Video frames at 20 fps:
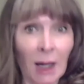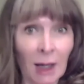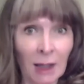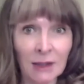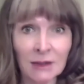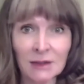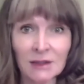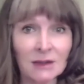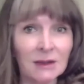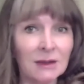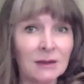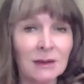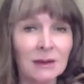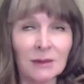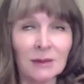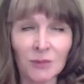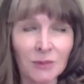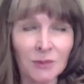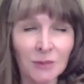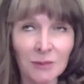And
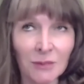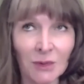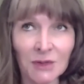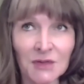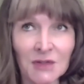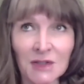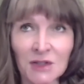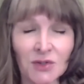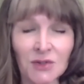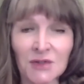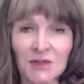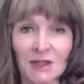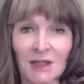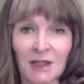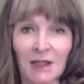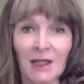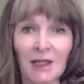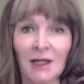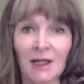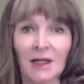what's
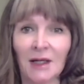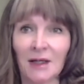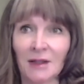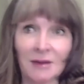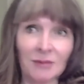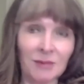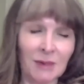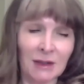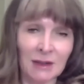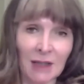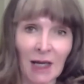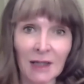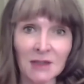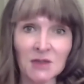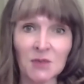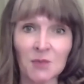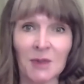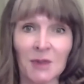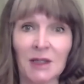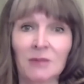interesting here, and
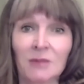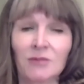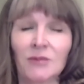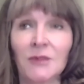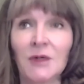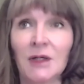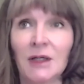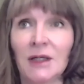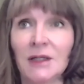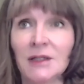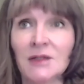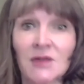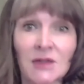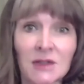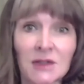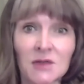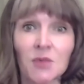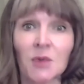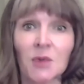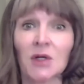has been really
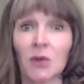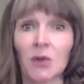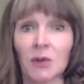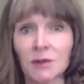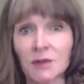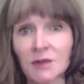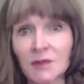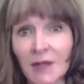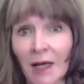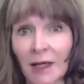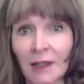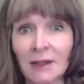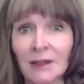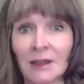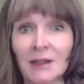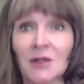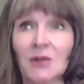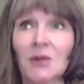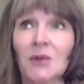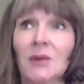since we got Saturn
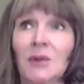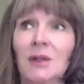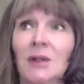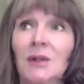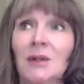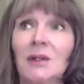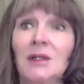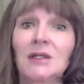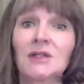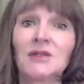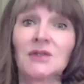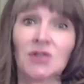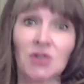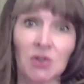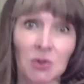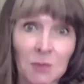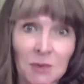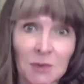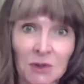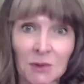in Aquarius,
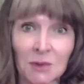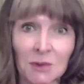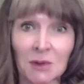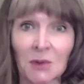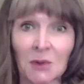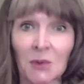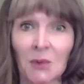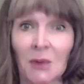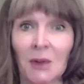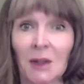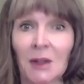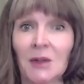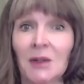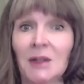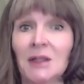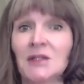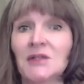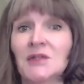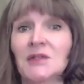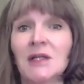Jupiter in
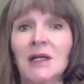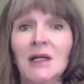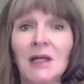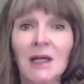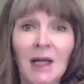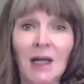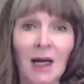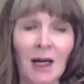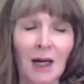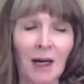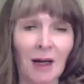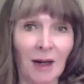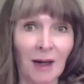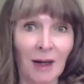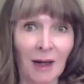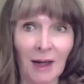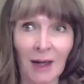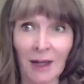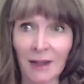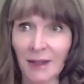Aquarius,
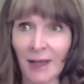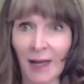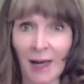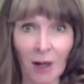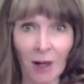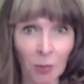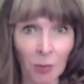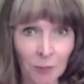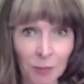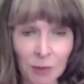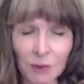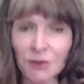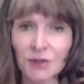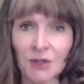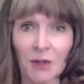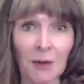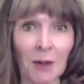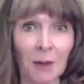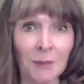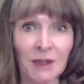and now
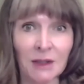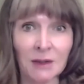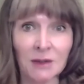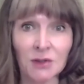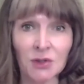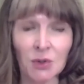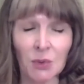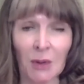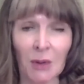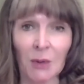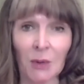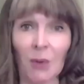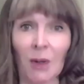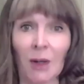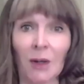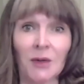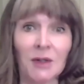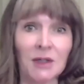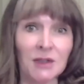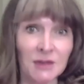Pluto coming into
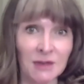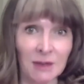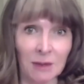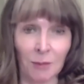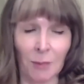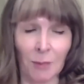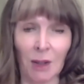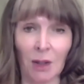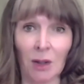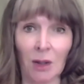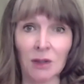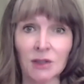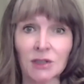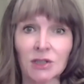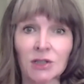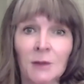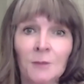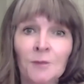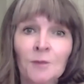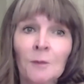Aquarius in
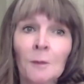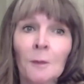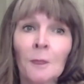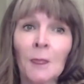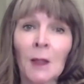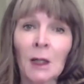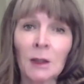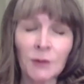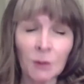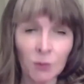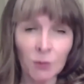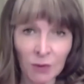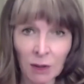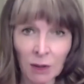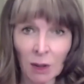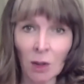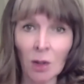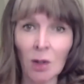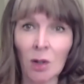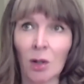March, that
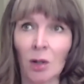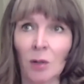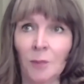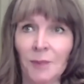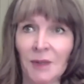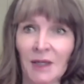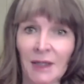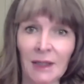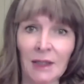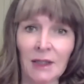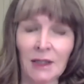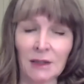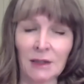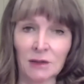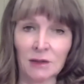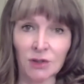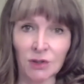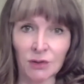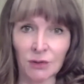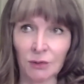we are
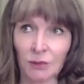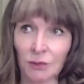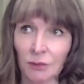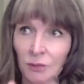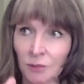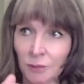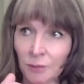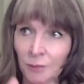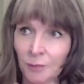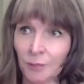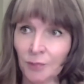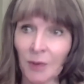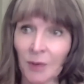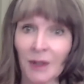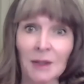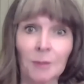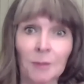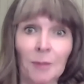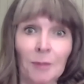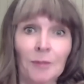beginning to
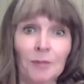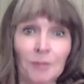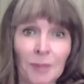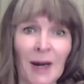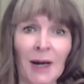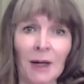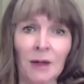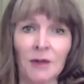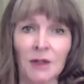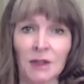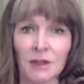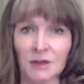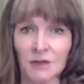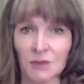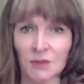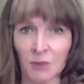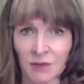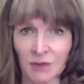break barriers.